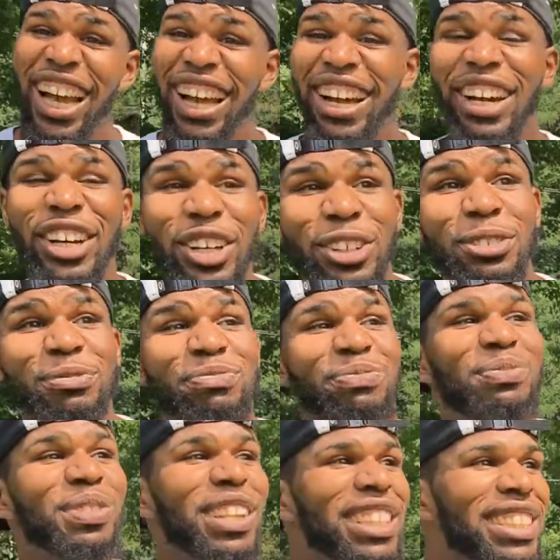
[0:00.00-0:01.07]

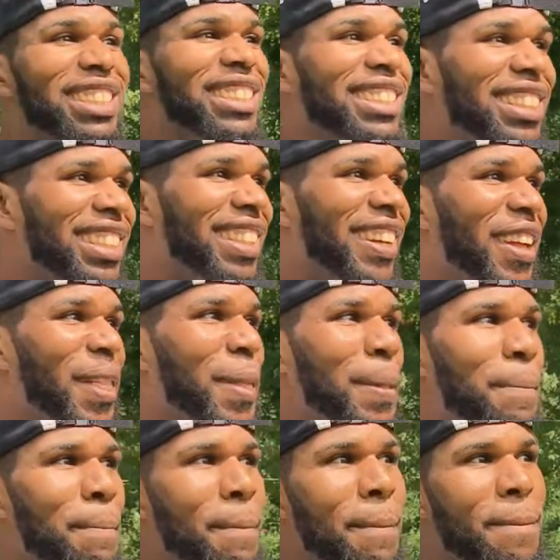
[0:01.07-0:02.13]
Let's see.
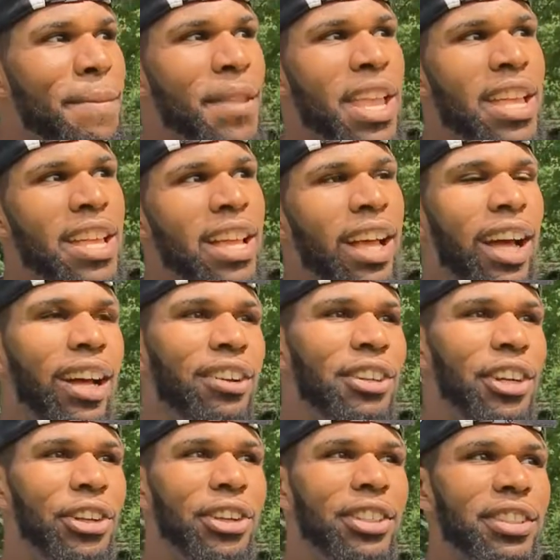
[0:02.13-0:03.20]
I don't
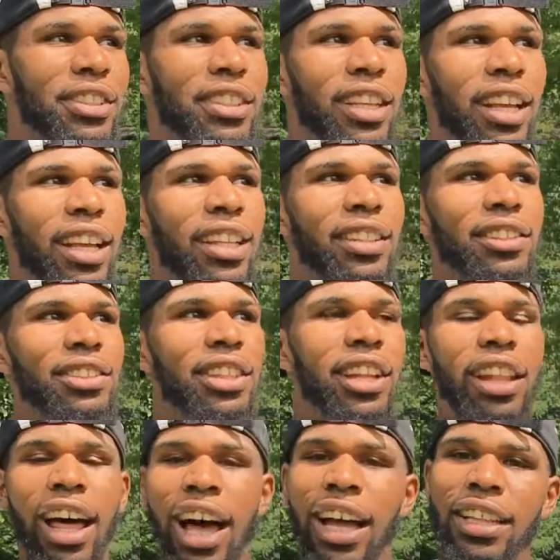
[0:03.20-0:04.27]
know. There's a
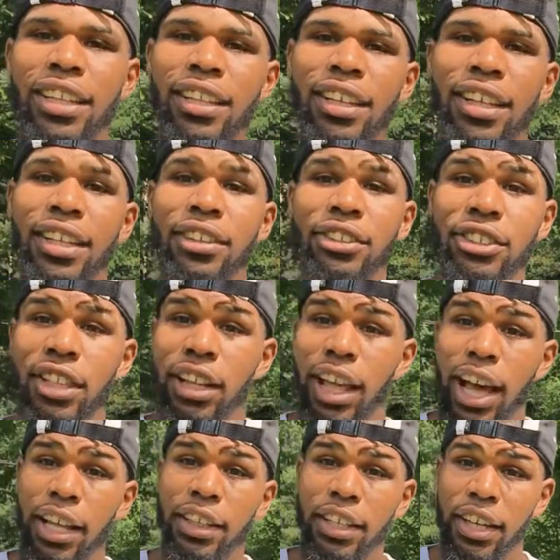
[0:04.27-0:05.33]
lot
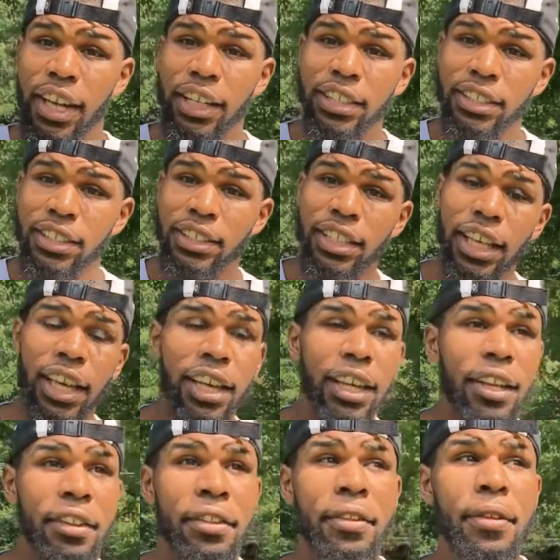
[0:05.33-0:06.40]
that I could say,
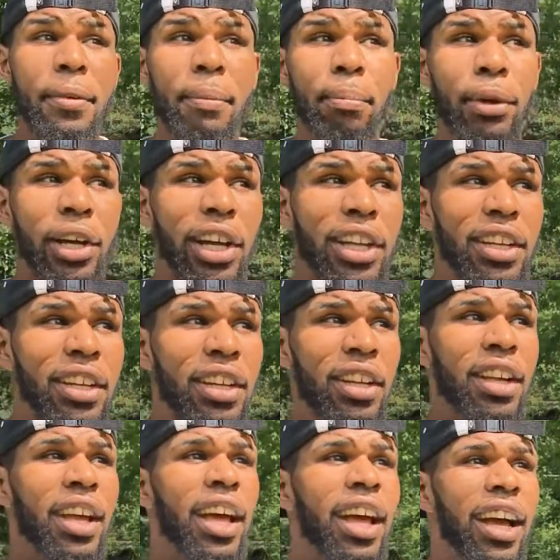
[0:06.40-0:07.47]
but
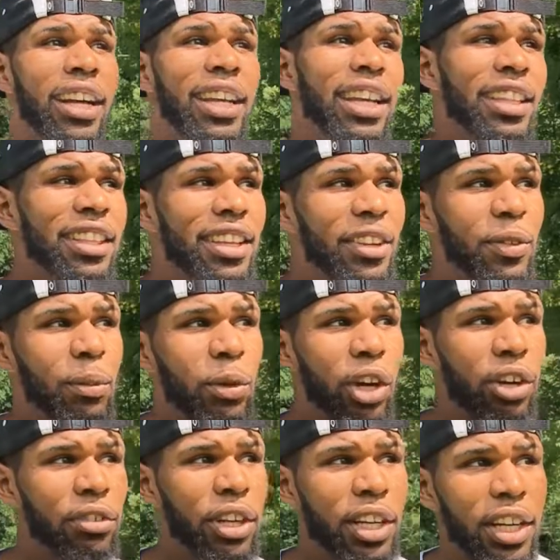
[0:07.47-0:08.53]
I can't think of them
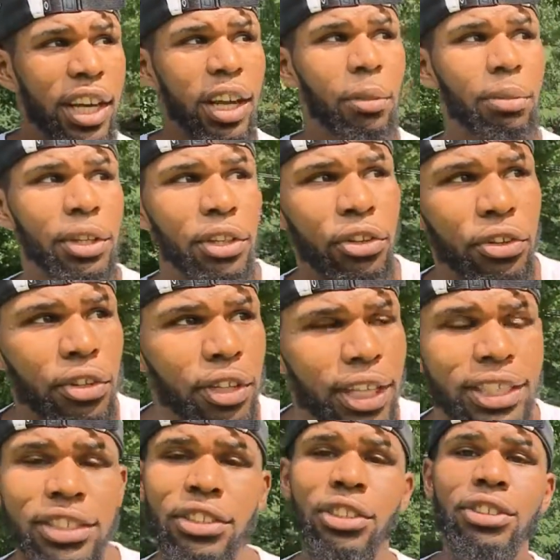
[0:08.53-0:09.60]
all right now. But
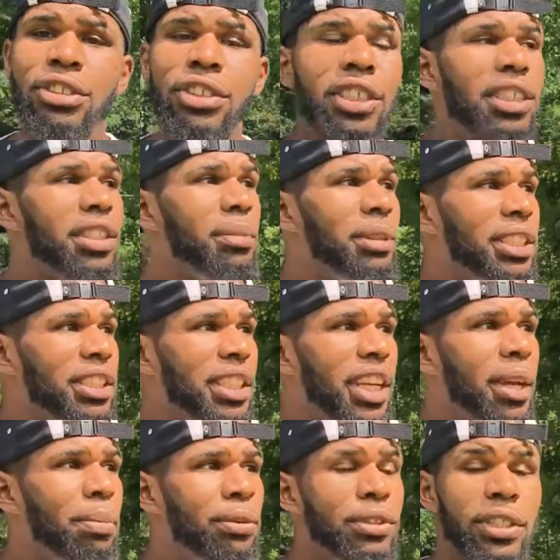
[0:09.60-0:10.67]
those are just some
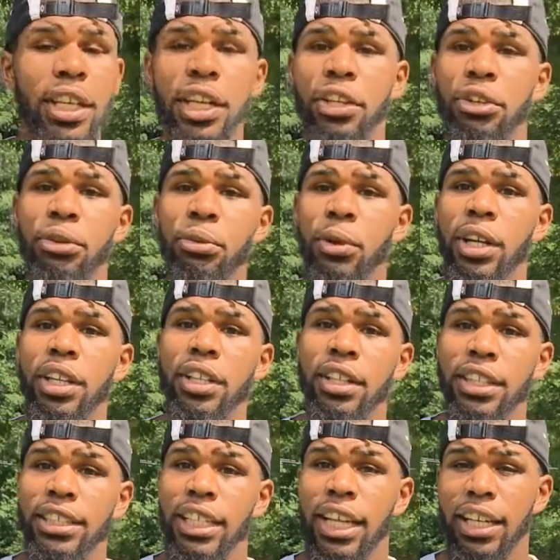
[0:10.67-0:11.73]
examples. Like, you want
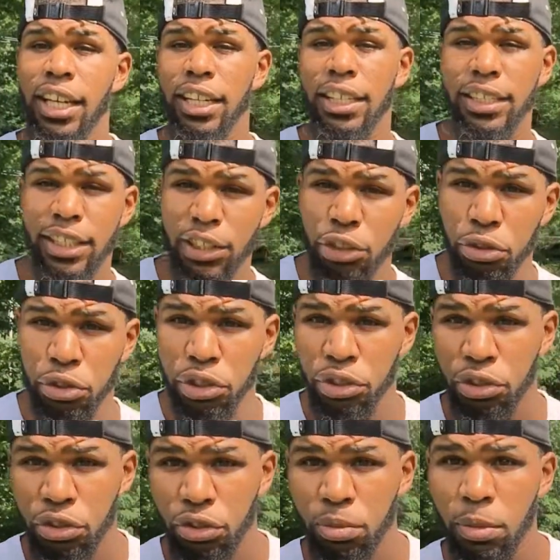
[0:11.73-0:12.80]
these identities that you
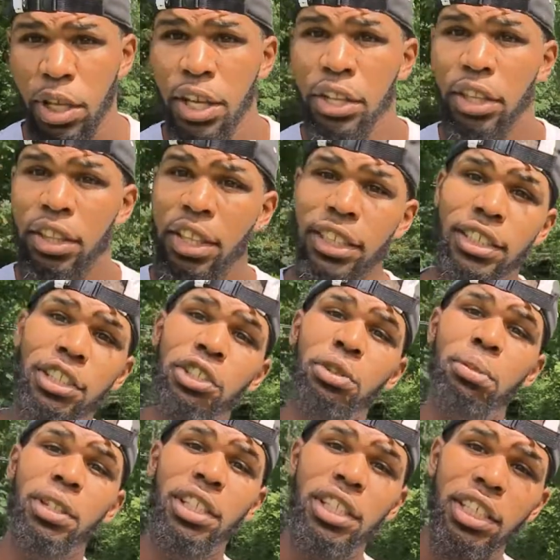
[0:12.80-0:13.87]
assume, the things that you
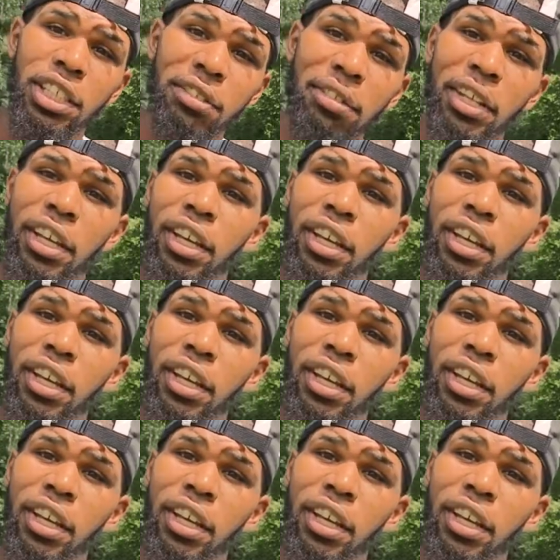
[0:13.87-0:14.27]
believe.